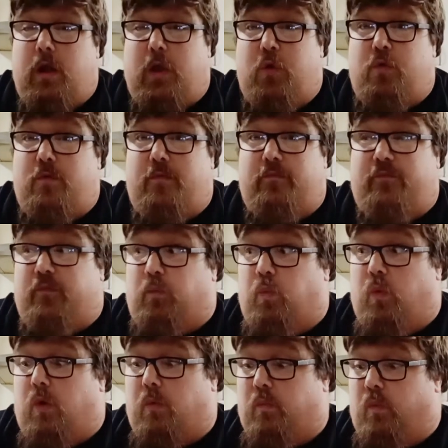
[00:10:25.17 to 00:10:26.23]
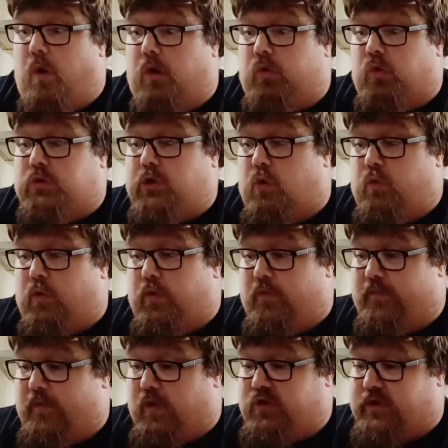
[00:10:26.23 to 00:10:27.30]
From what I got told, it
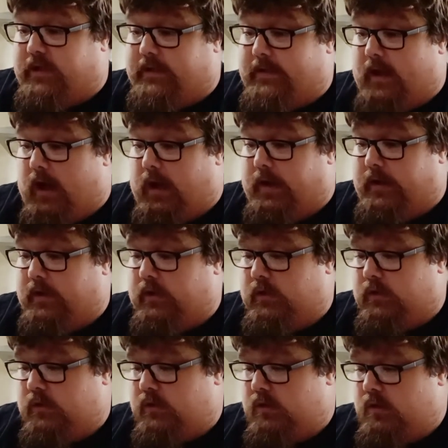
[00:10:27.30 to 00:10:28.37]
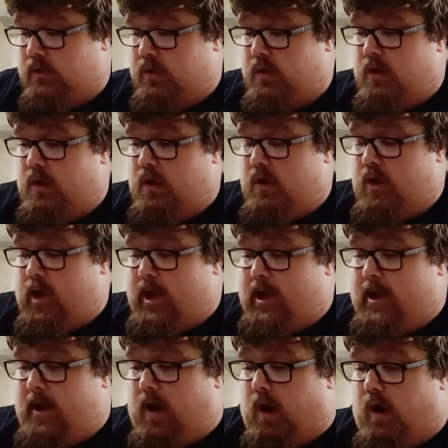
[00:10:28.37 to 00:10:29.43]
was actually done.
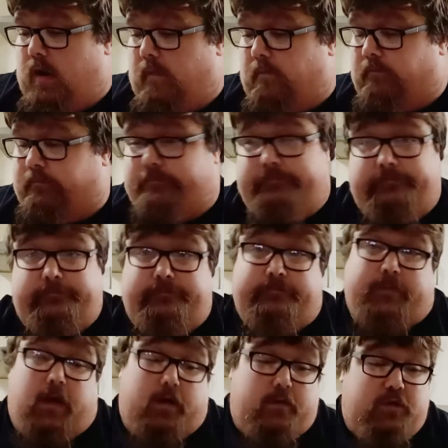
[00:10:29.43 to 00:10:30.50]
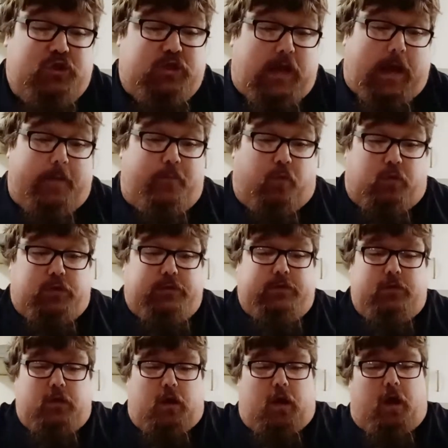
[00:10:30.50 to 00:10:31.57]
But shit
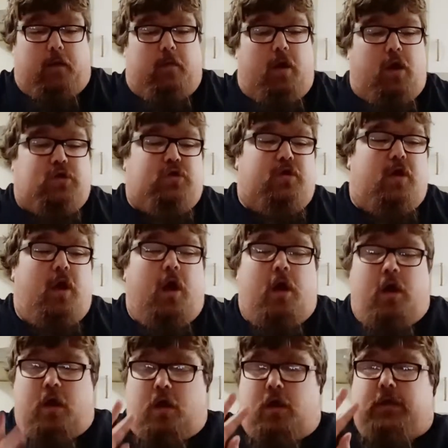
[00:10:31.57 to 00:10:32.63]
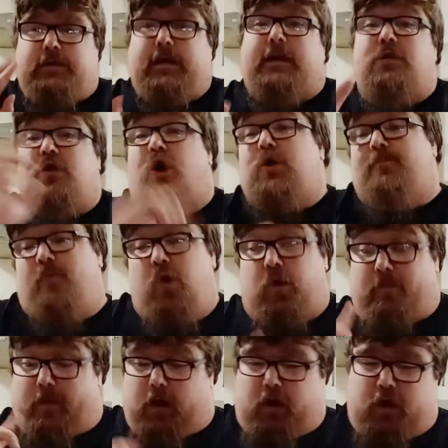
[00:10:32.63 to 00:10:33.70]
happens. Last of the second to last
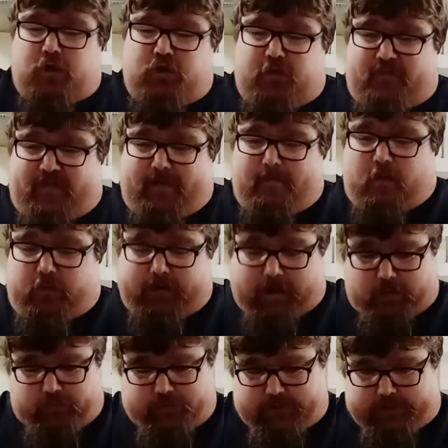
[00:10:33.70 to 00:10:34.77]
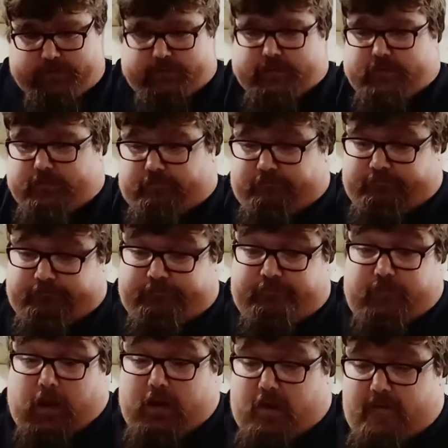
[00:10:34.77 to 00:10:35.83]
book, but last of the female characters.
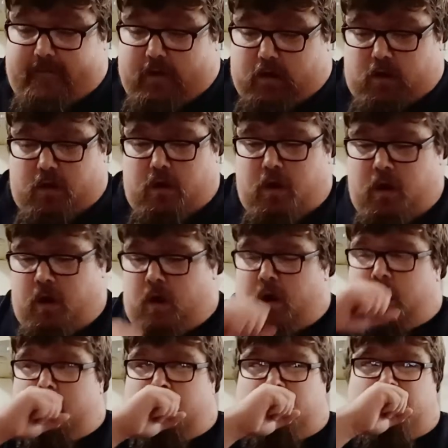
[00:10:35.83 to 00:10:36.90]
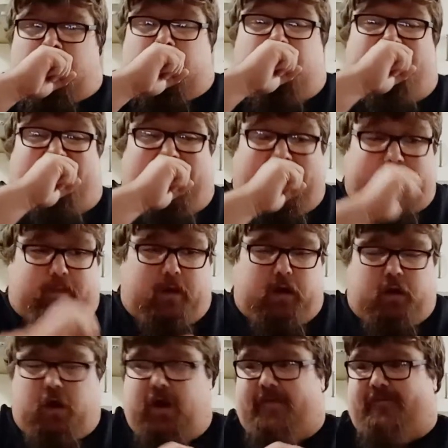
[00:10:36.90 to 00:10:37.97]
Another fuck my
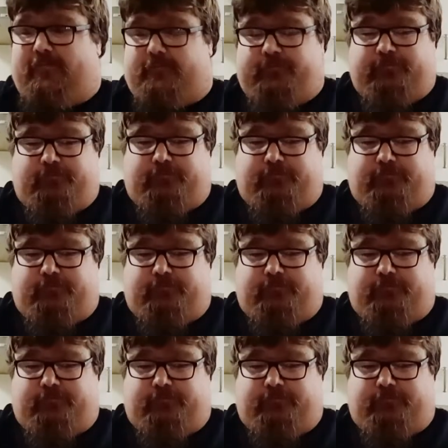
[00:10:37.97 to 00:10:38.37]
life.